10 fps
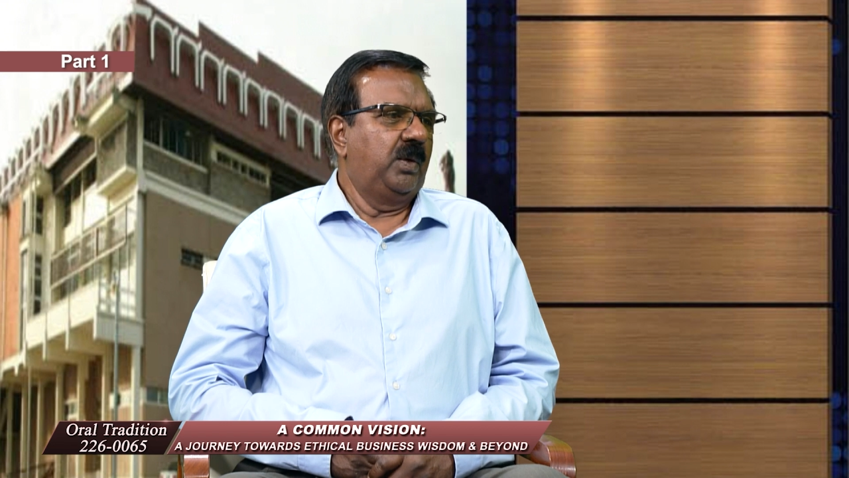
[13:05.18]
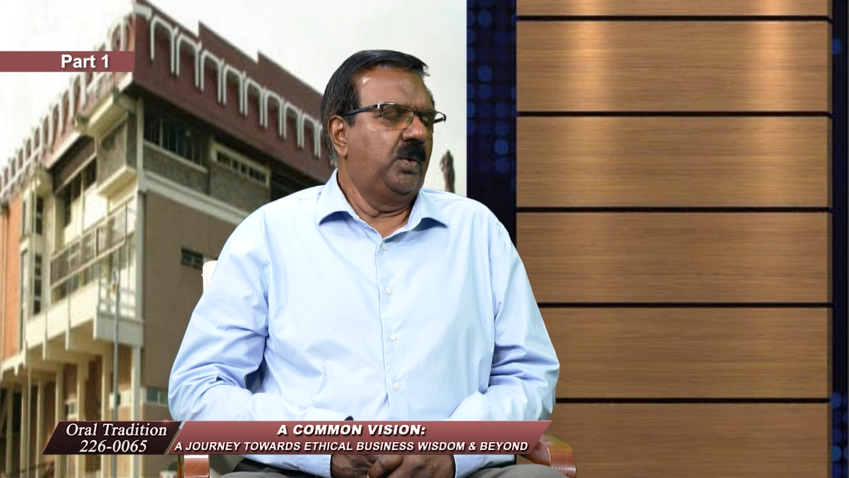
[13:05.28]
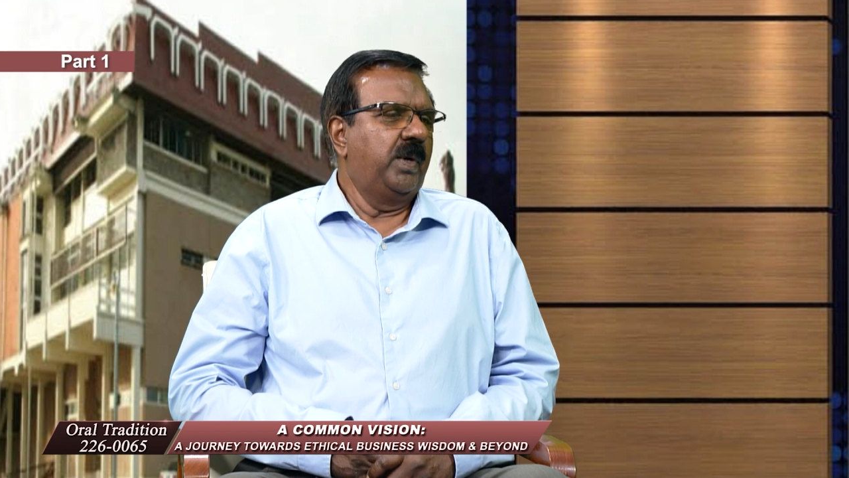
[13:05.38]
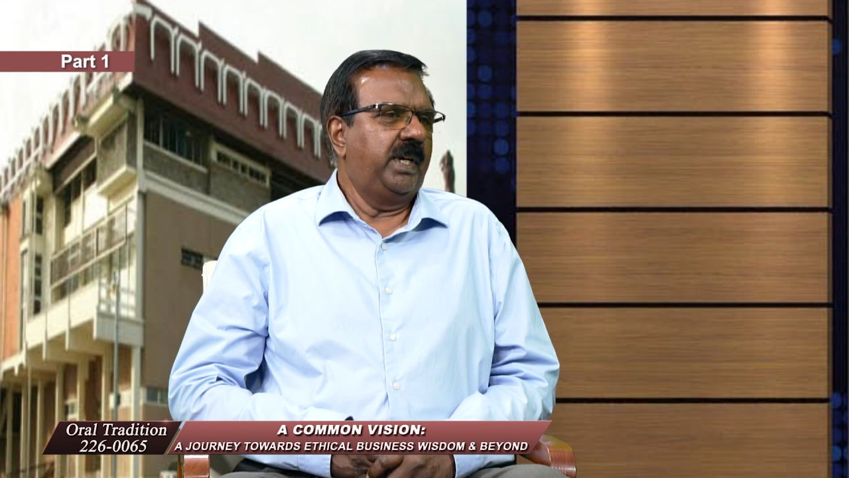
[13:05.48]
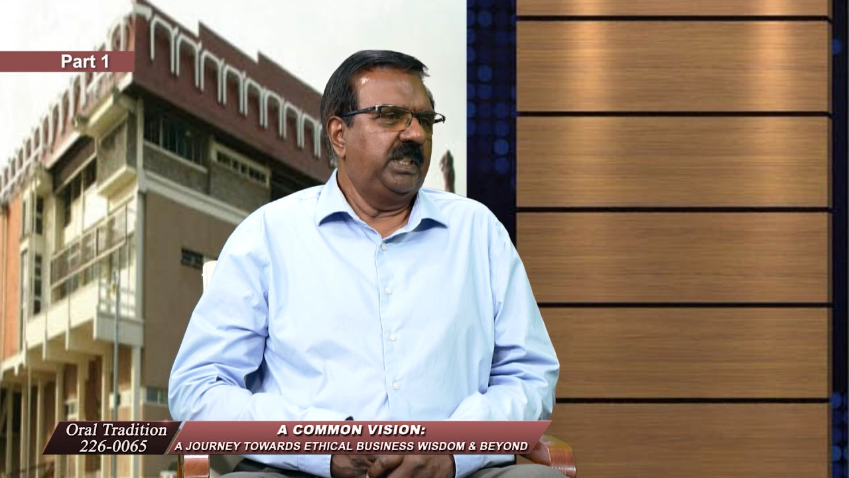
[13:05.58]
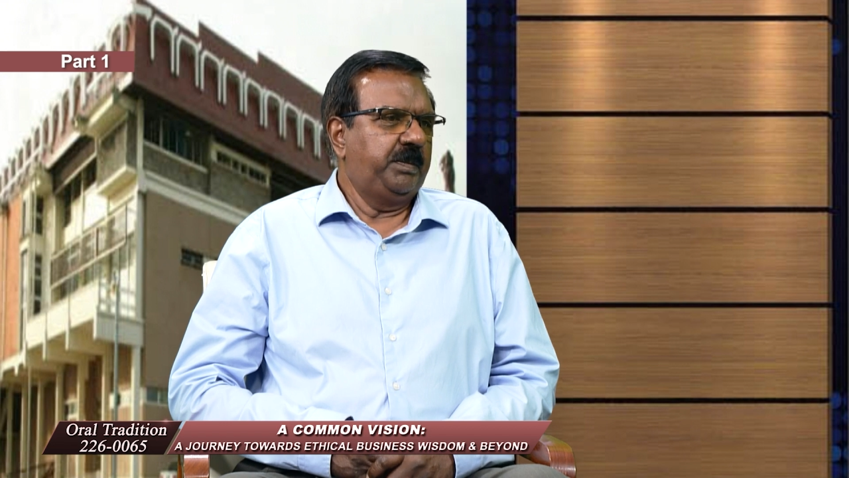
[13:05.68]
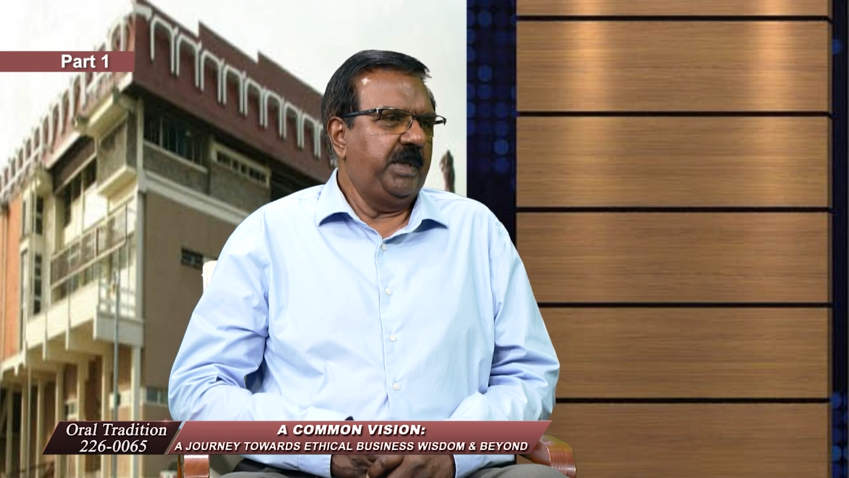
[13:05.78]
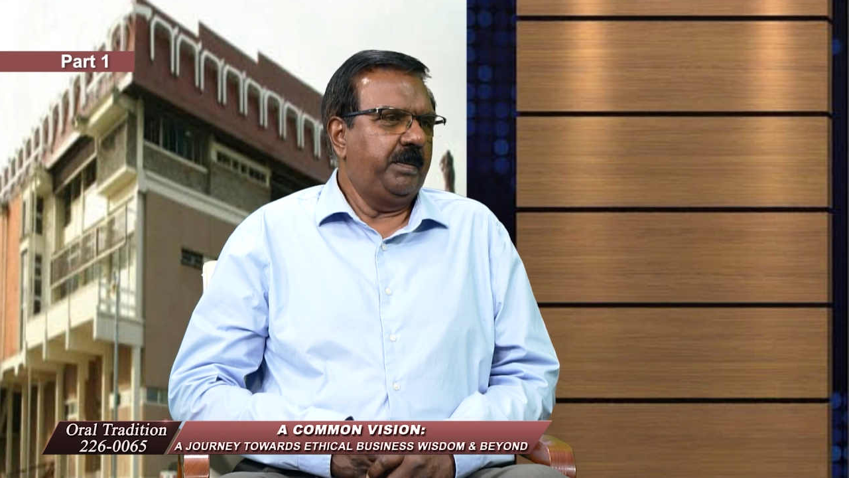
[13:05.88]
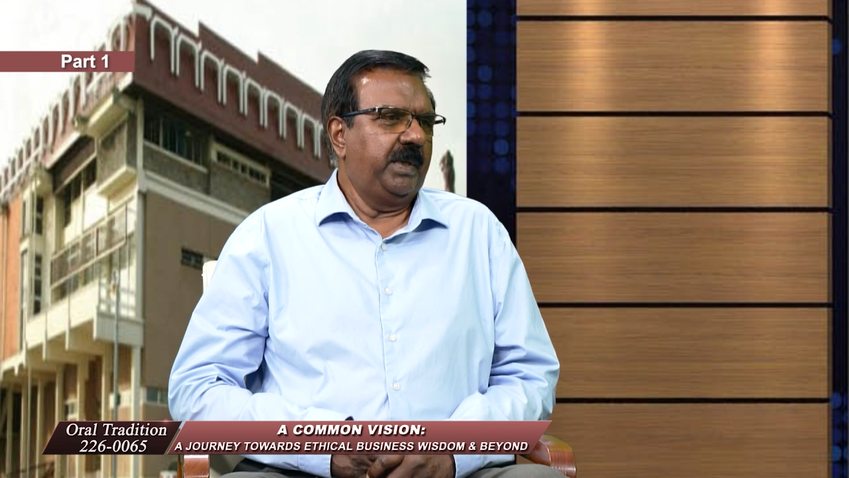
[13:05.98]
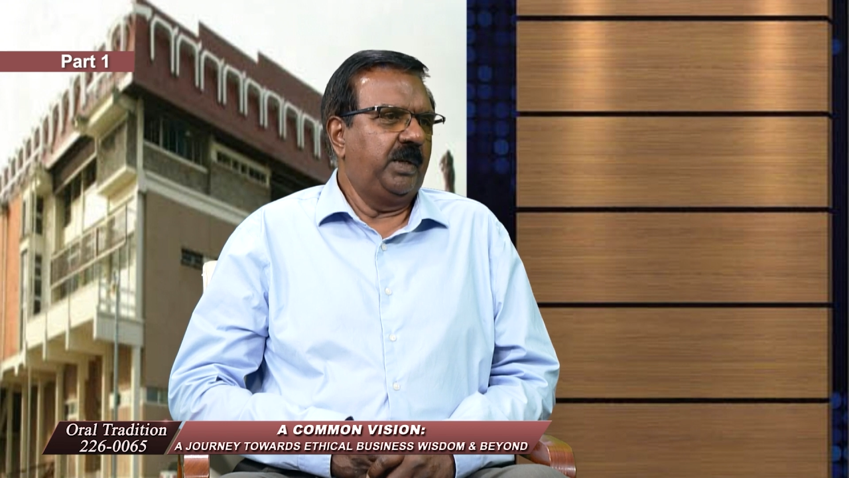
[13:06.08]
who are these
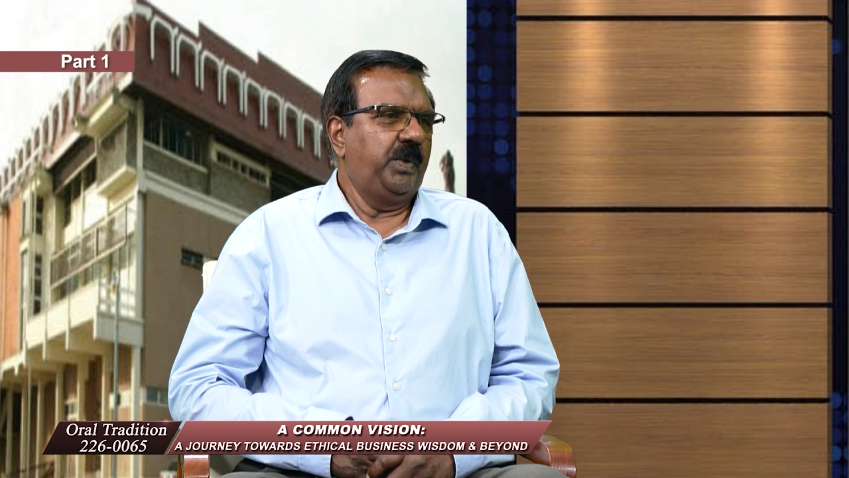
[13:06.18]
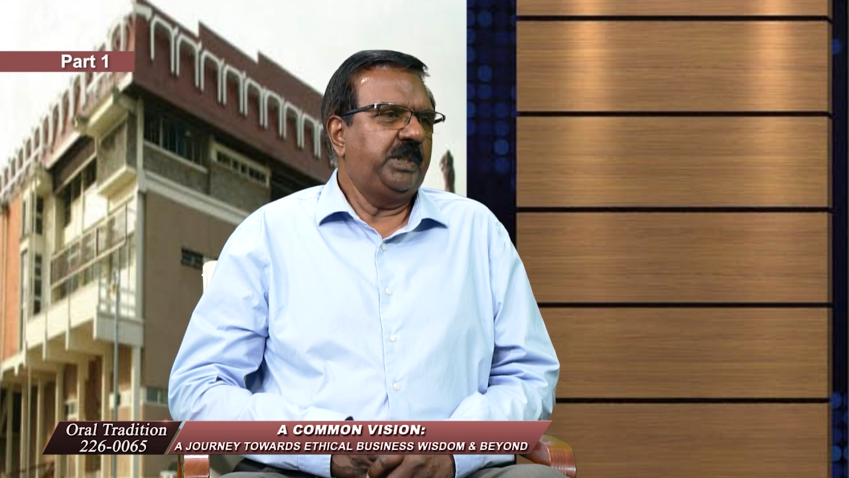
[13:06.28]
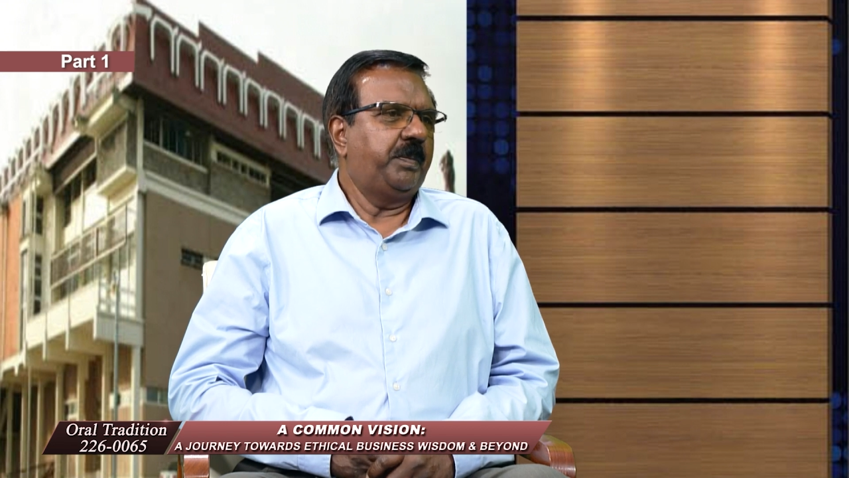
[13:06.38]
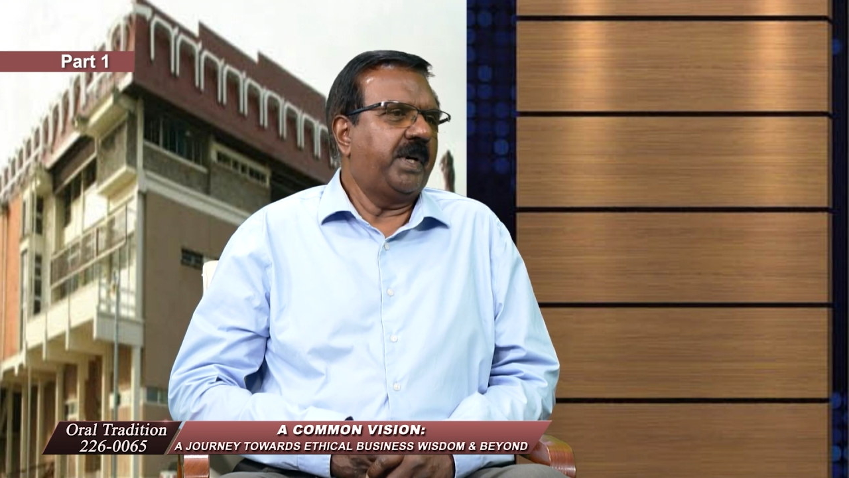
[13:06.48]
people and which